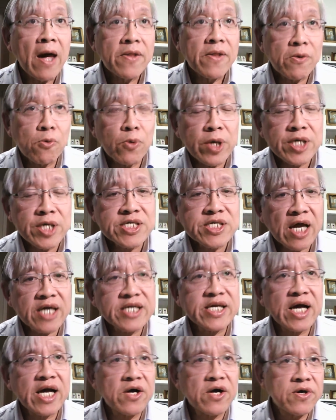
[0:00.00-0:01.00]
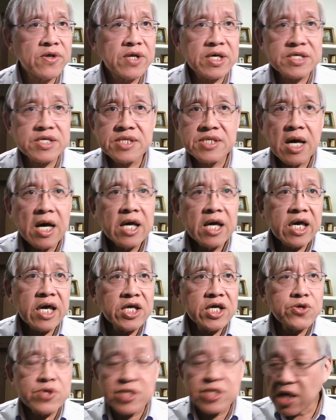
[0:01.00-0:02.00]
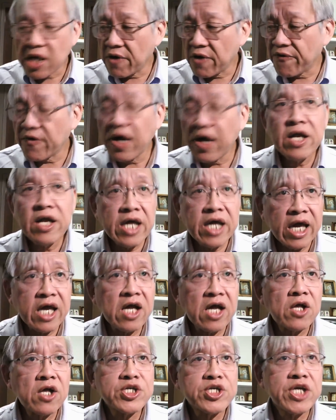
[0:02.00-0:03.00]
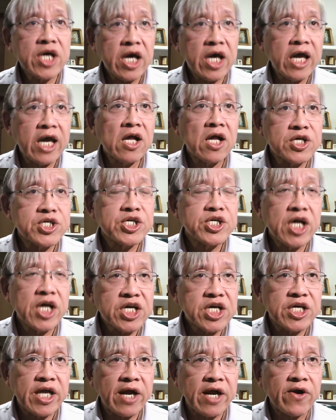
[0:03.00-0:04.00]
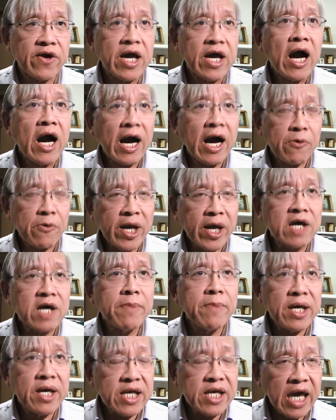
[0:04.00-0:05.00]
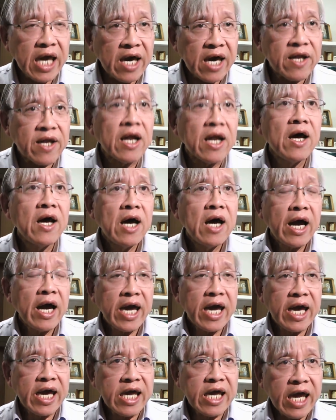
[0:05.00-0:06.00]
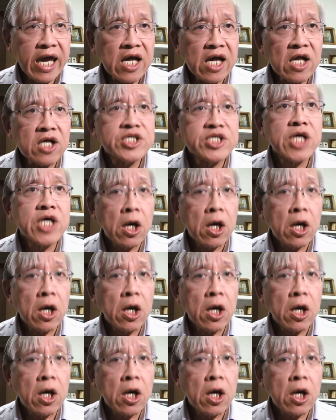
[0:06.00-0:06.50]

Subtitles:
The reason I tell you this, get yourself an English to English dictionary. I recommend, again, a English